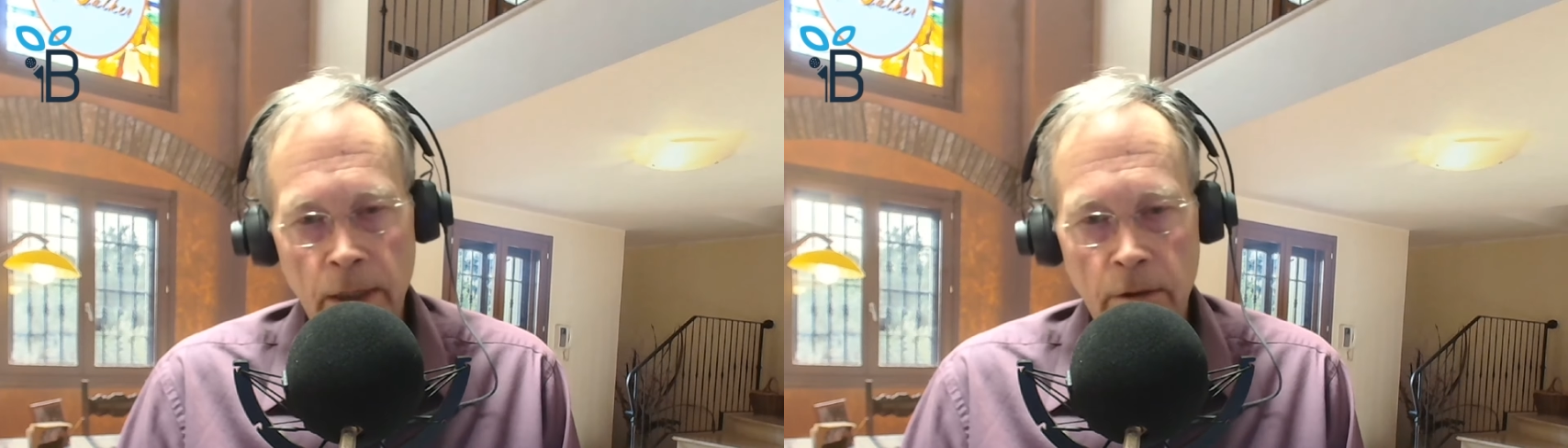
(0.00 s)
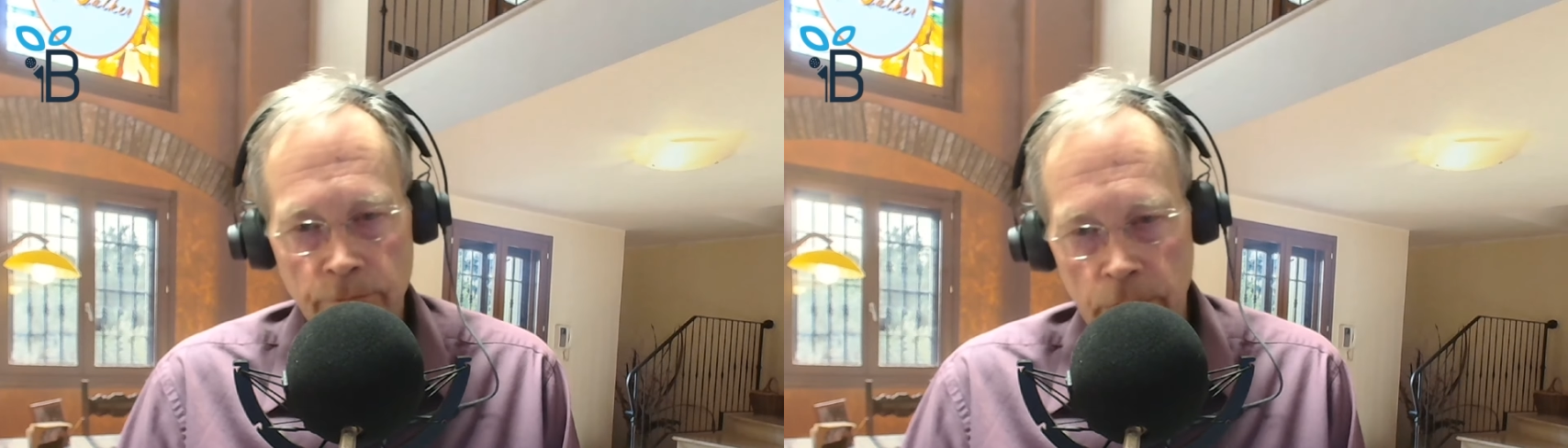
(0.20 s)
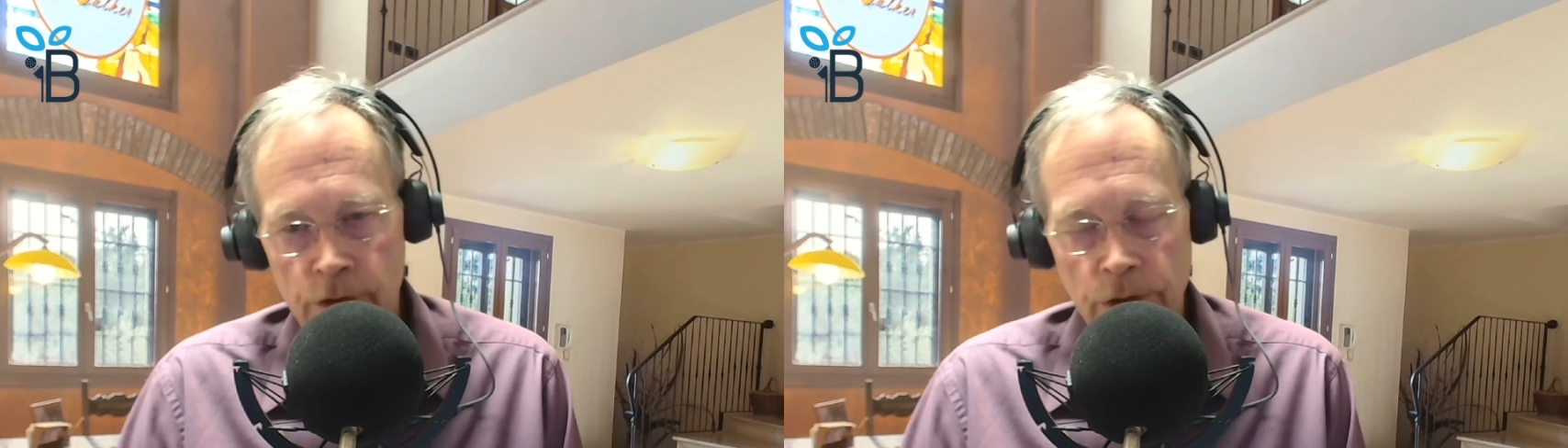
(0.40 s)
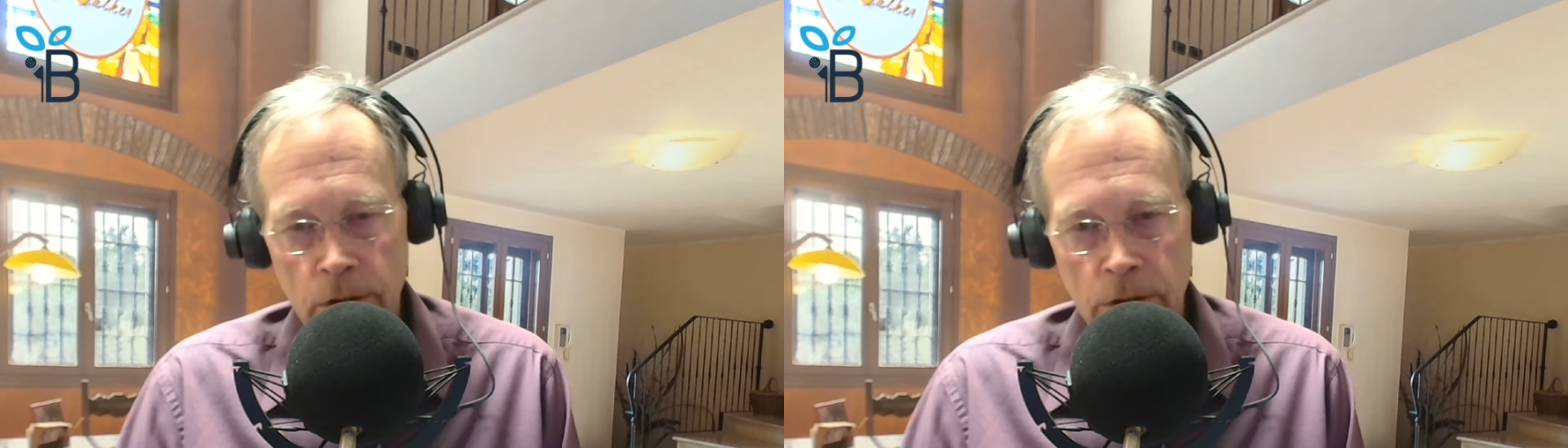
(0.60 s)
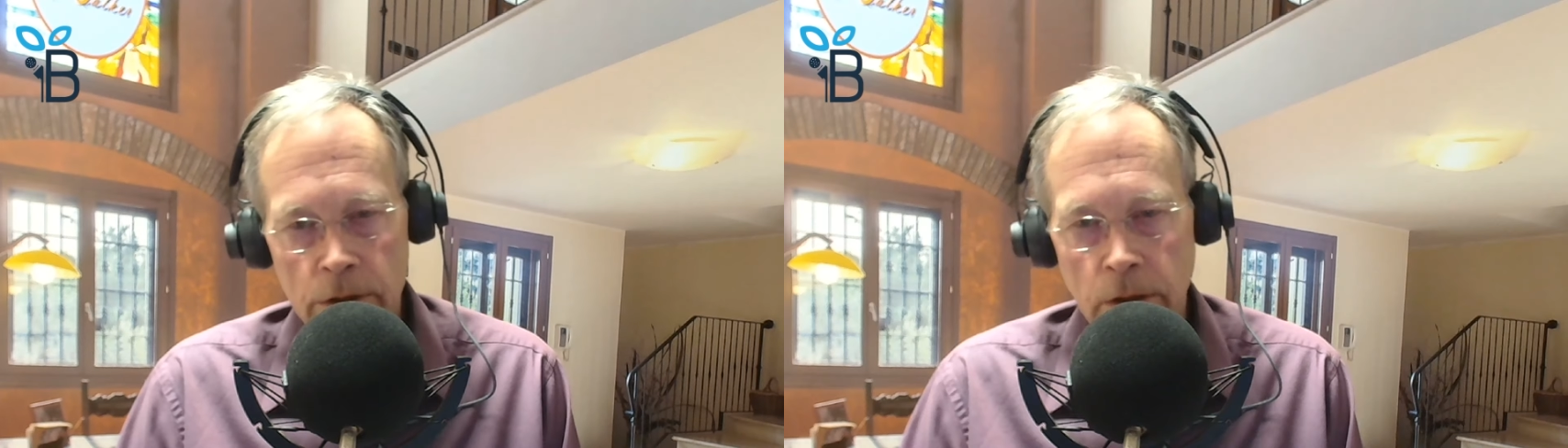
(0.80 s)

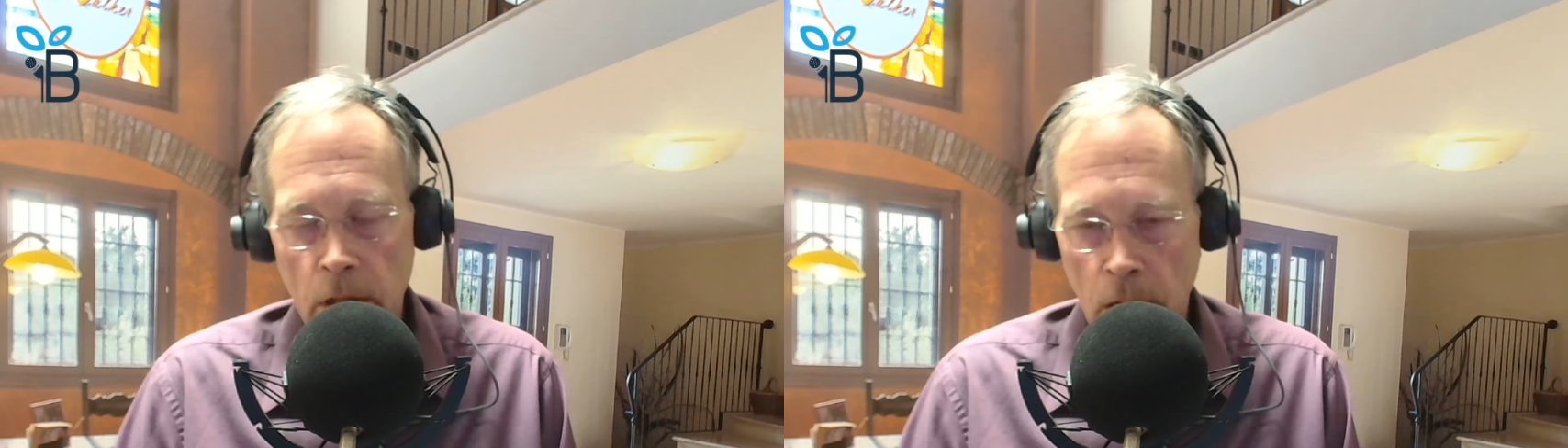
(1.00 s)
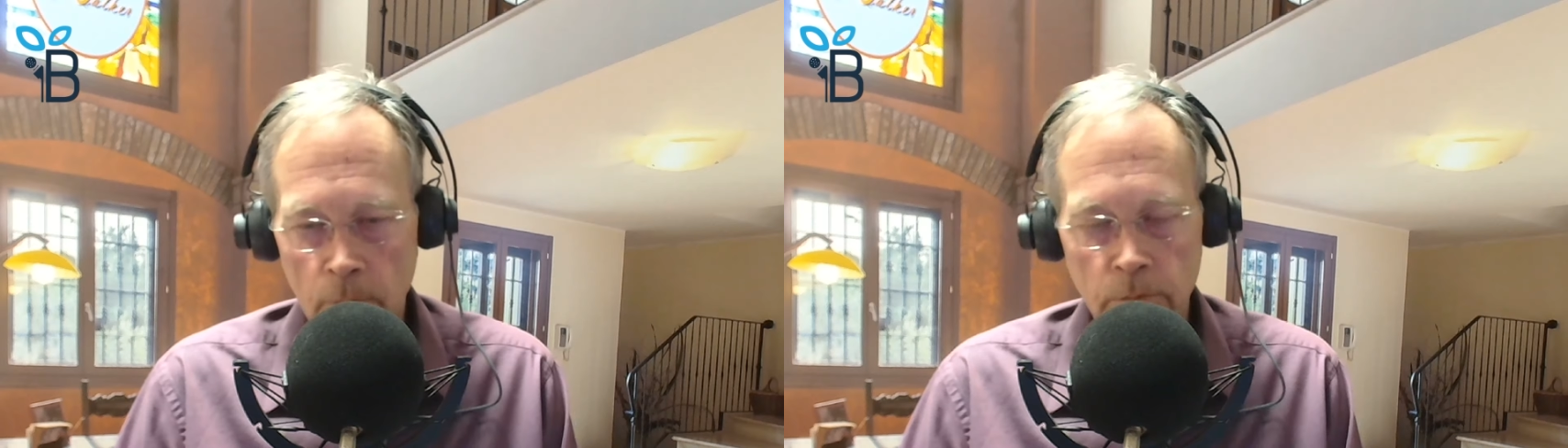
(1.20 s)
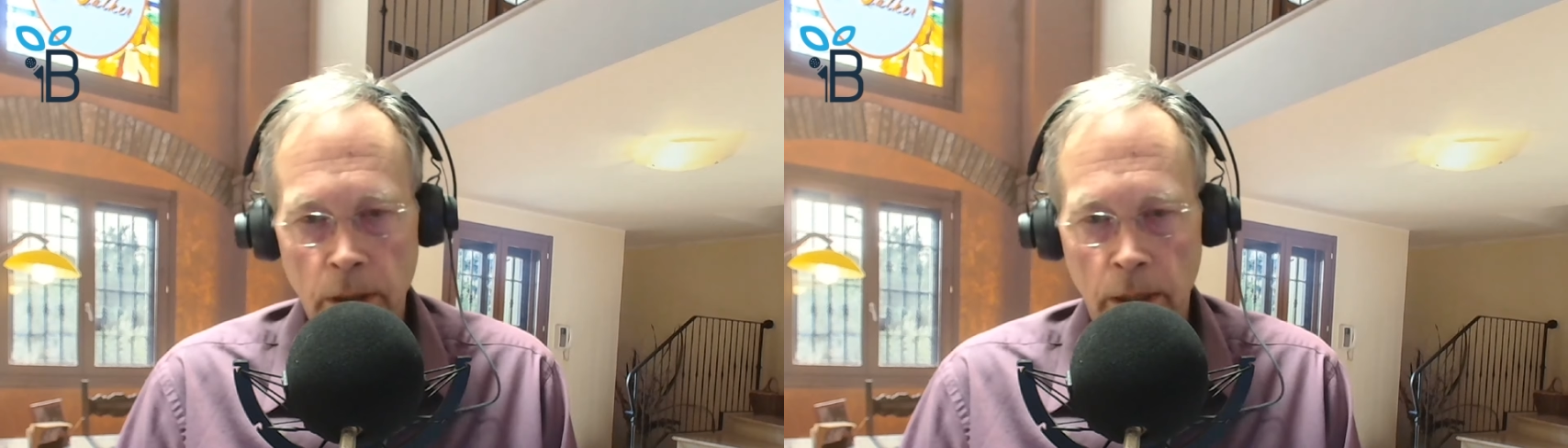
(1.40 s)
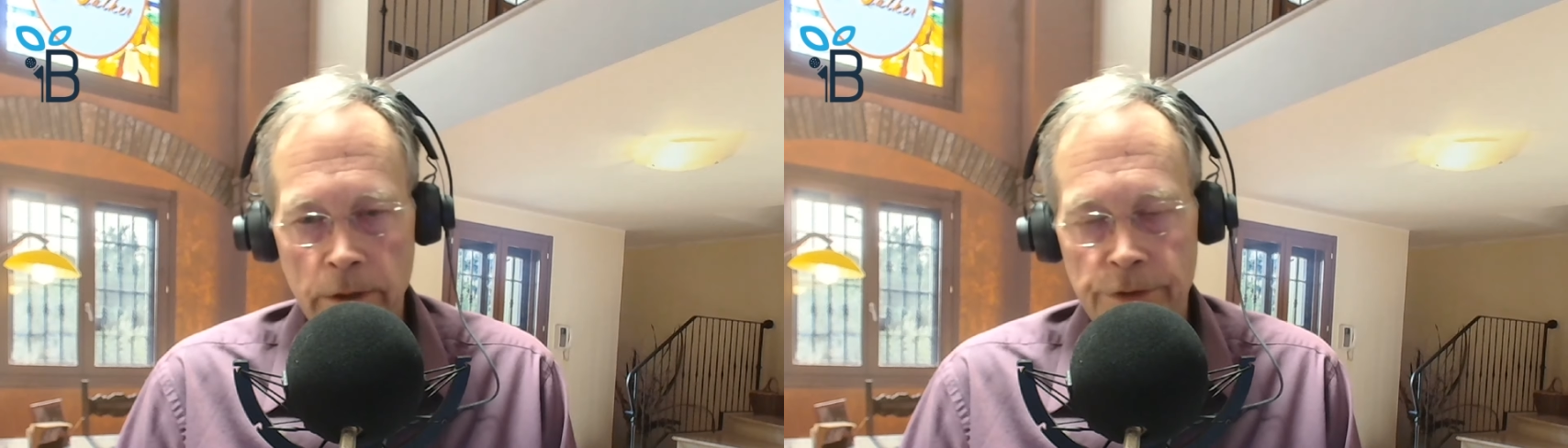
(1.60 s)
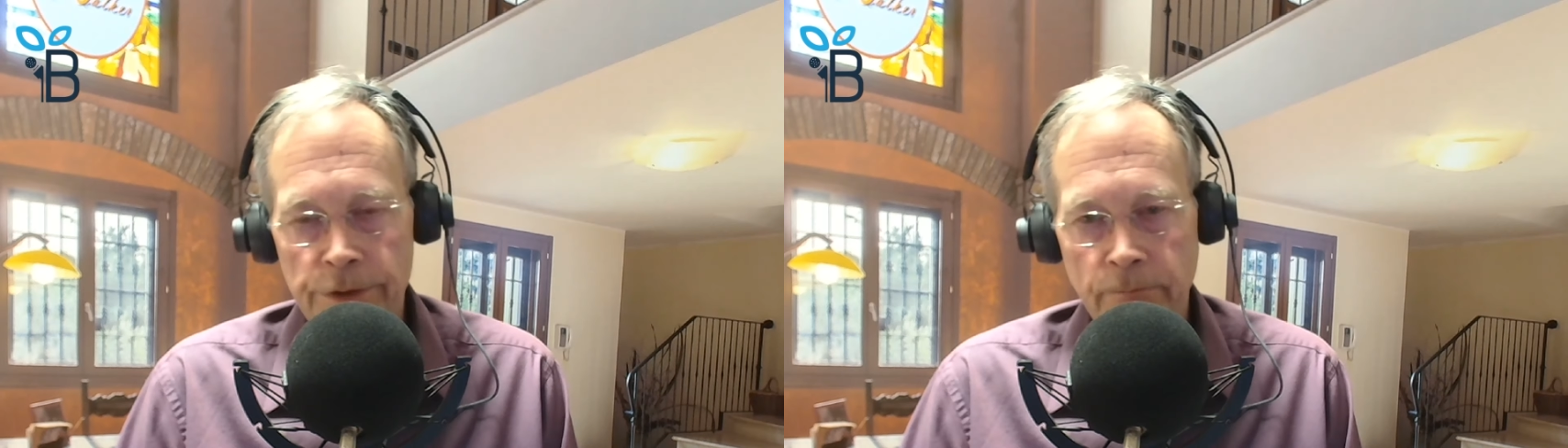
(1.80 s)
efficient complex